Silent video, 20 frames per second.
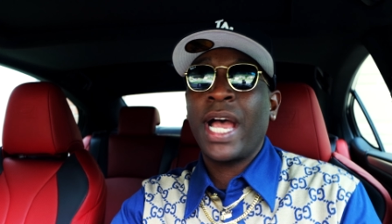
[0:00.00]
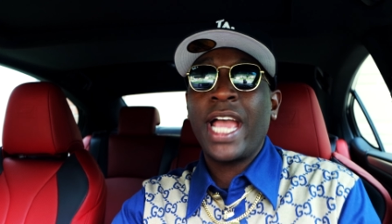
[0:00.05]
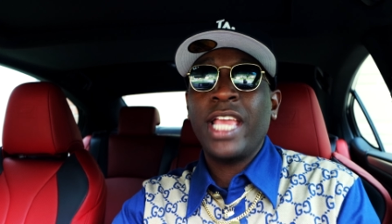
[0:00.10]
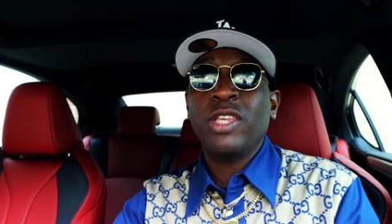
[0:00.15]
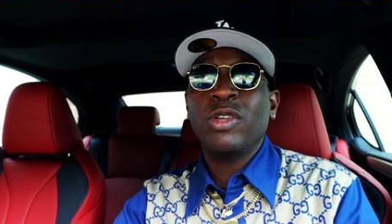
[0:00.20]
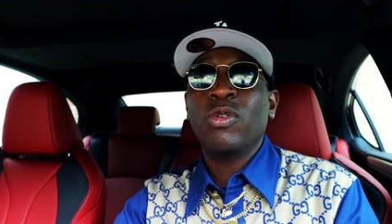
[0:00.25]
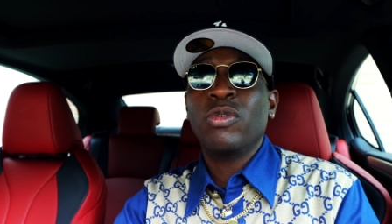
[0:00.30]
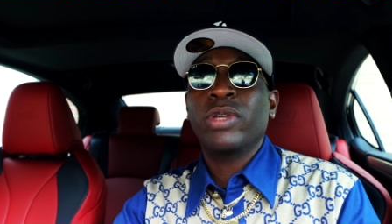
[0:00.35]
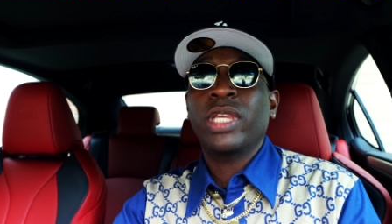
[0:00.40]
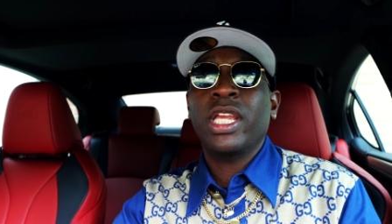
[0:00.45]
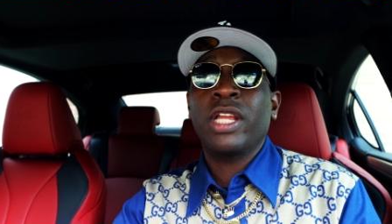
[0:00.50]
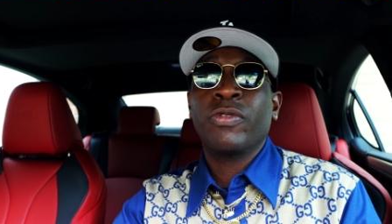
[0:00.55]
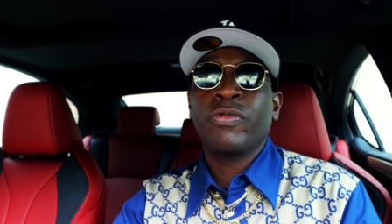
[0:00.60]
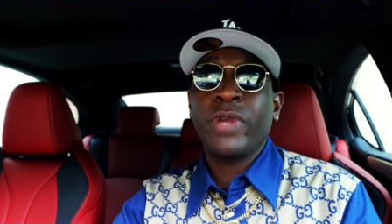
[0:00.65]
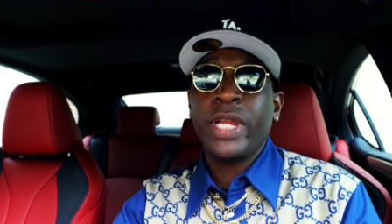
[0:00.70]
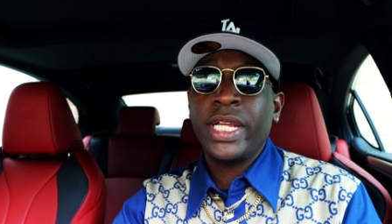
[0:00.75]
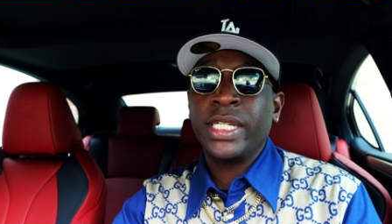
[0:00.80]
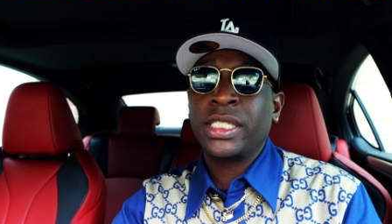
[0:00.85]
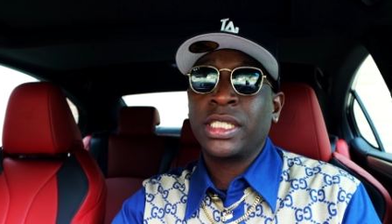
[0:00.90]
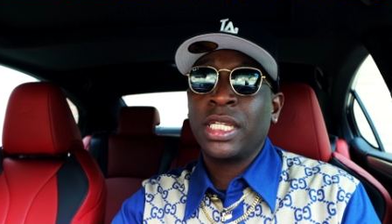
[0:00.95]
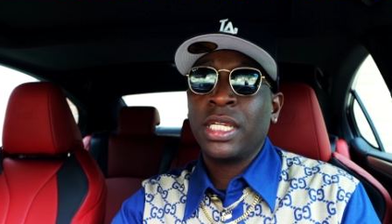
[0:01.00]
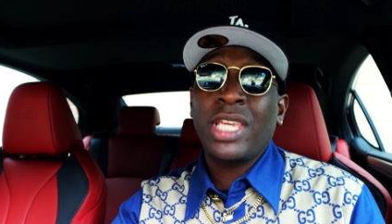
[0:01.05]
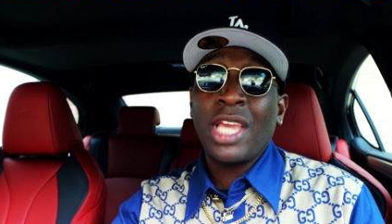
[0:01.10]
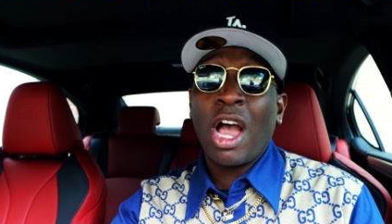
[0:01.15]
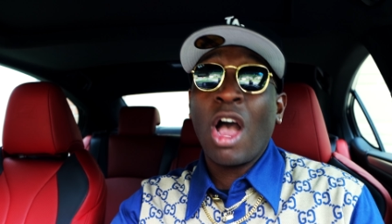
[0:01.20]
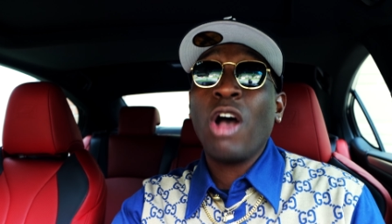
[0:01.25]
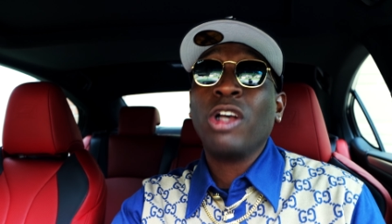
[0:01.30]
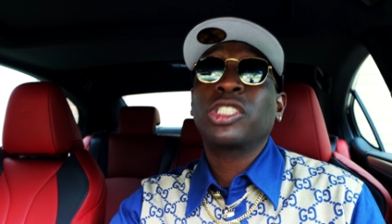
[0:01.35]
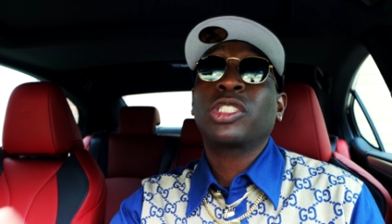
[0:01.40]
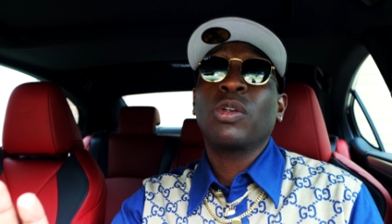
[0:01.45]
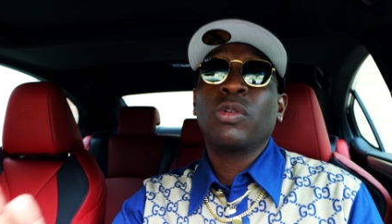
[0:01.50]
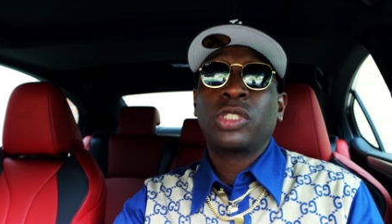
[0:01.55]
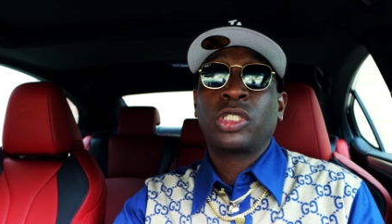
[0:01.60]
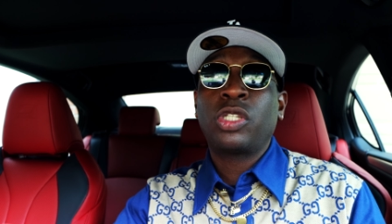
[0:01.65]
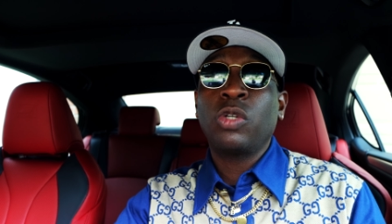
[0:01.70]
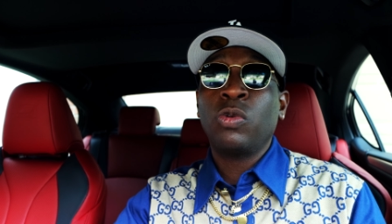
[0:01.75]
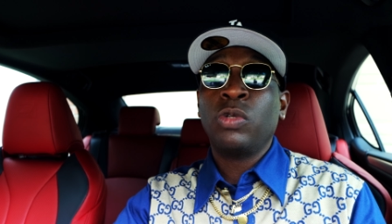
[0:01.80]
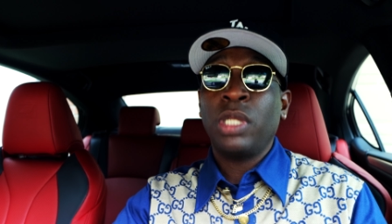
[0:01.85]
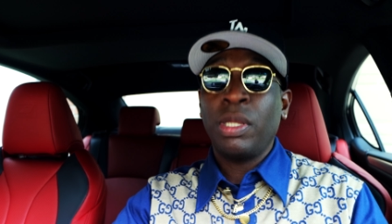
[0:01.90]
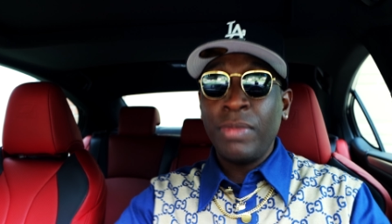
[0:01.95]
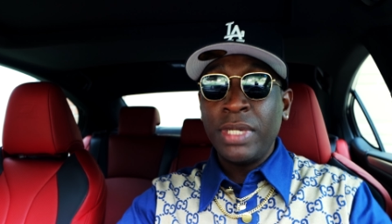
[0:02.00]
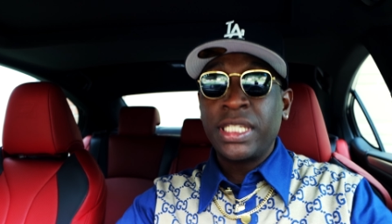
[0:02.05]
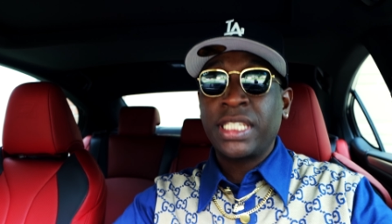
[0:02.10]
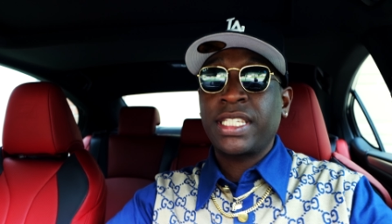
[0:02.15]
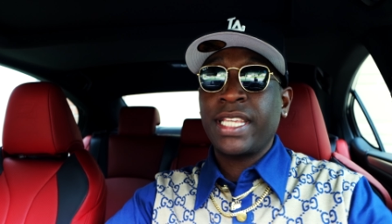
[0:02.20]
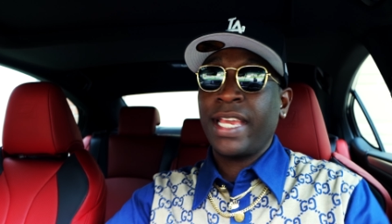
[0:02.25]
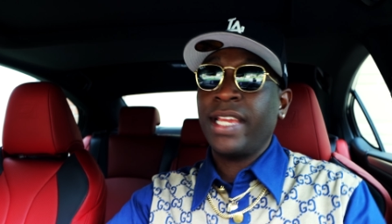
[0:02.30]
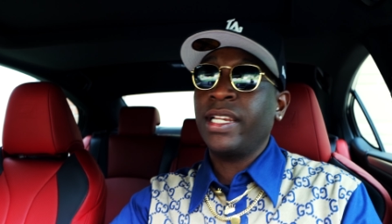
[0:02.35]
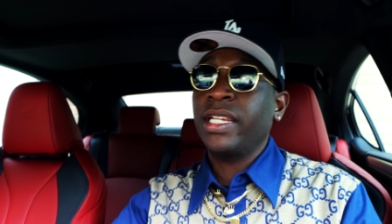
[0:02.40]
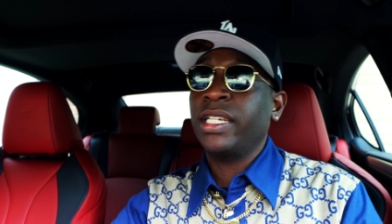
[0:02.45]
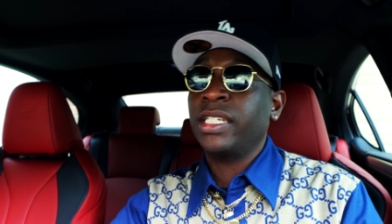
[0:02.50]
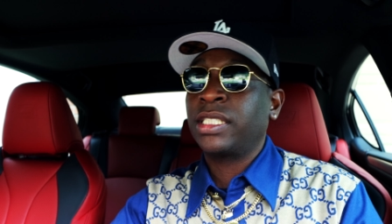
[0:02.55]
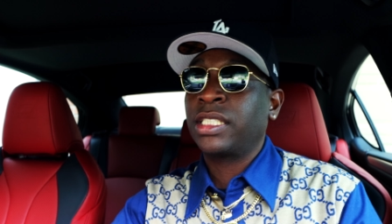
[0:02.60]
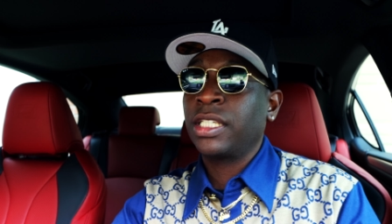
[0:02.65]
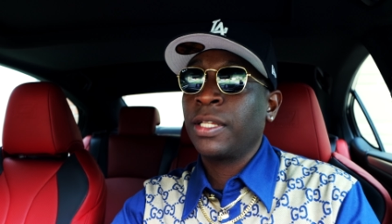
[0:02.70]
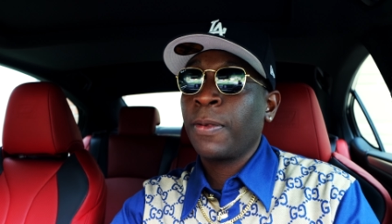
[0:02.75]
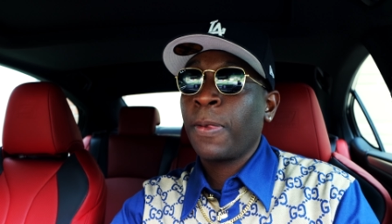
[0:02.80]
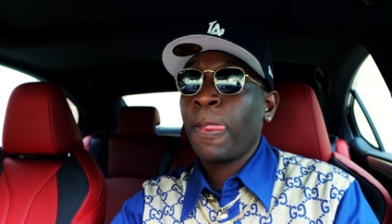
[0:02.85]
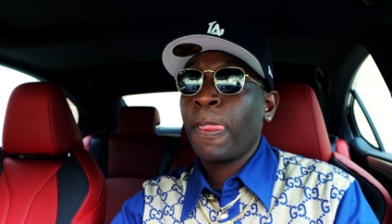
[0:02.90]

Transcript: how you gonna get rich? Also, too, let me say this.